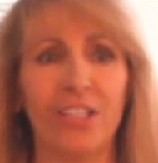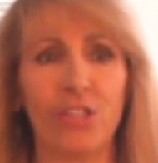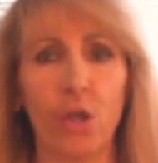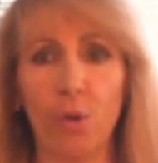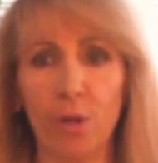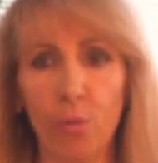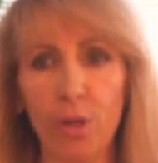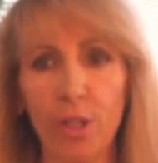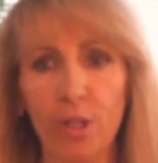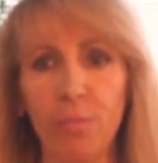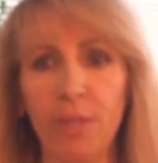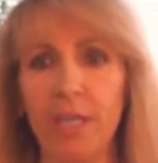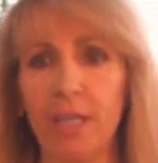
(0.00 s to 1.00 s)
so it
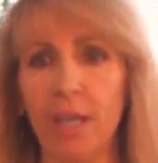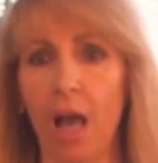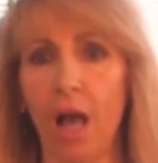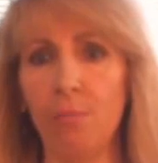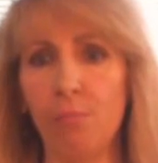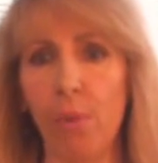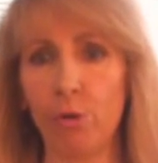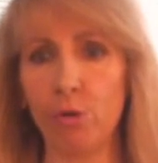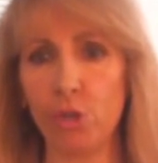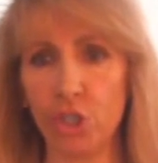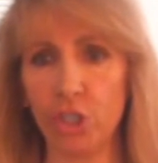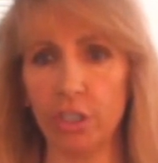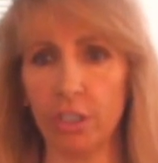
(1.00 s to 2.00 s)
will be
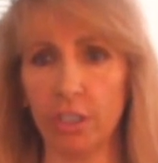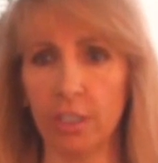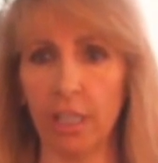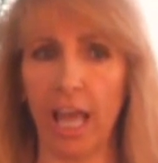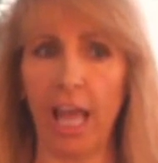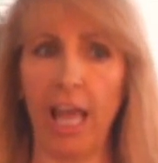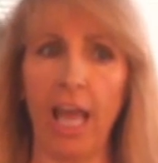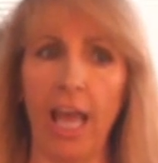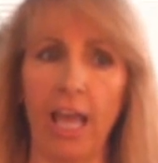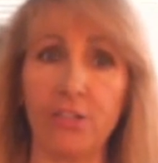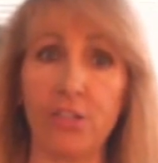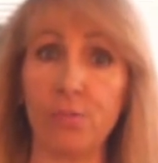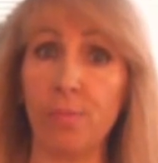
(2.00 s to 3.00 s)
emotional
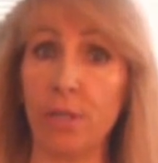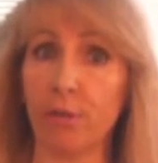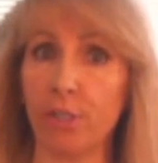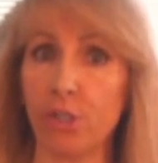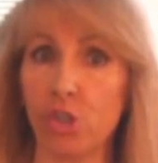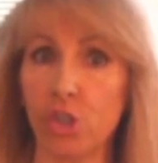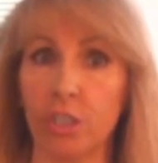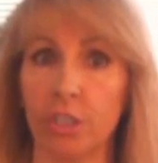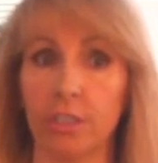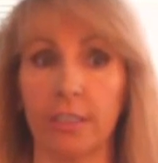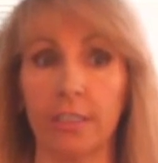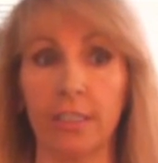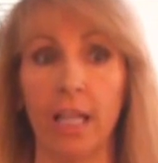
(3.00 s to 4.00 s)
and
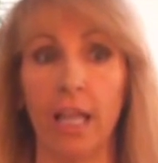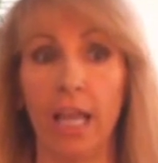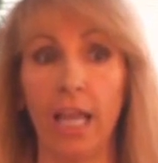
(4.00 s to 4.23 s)
spiritual,